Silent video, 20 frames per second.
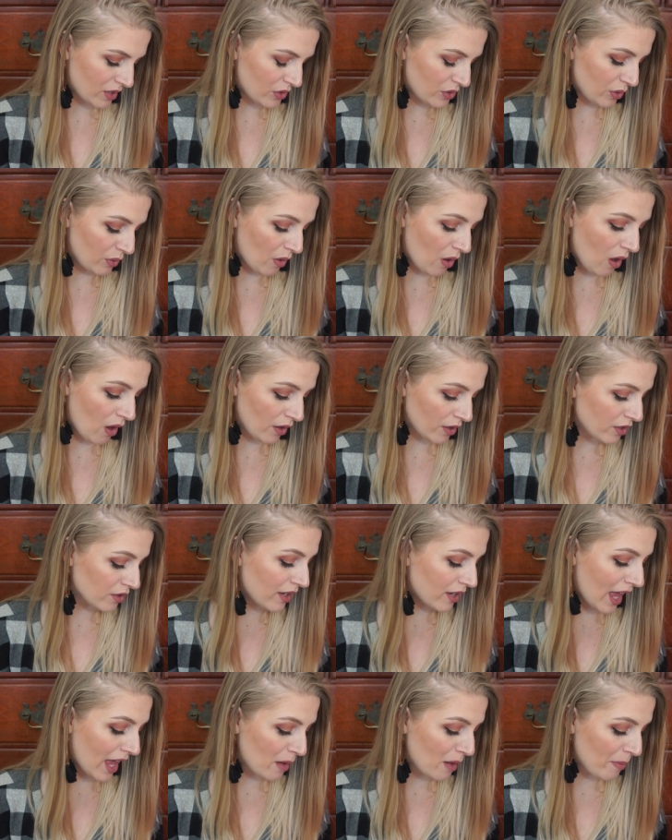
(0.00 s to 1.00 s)
So call your
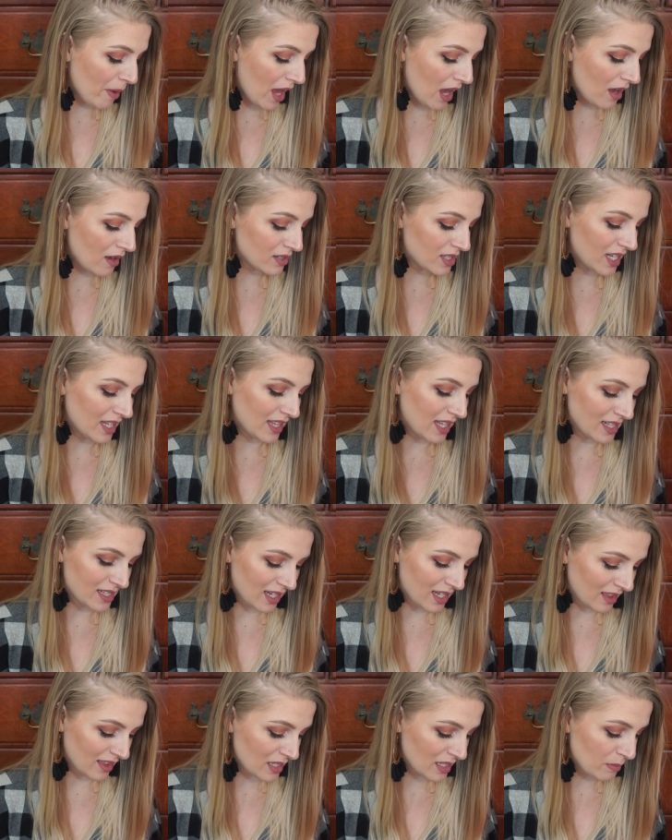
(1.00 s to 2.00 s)
gal pals and let's
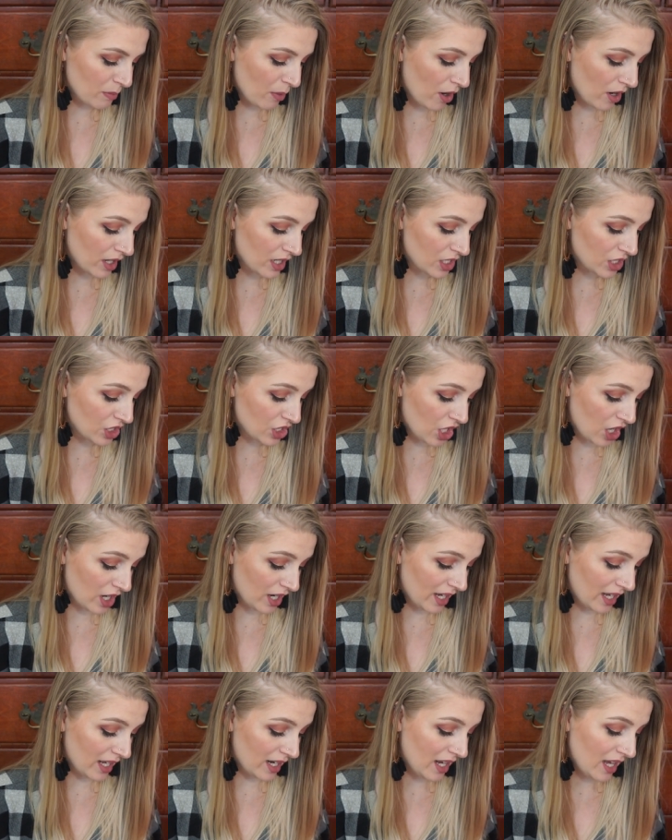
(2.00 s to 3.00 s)
get this party
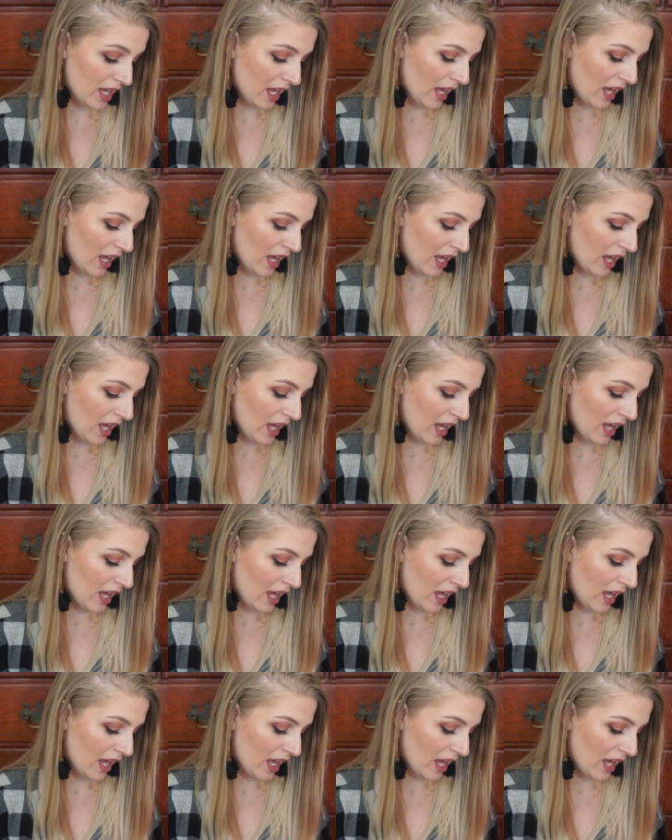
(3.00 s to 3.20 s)
started.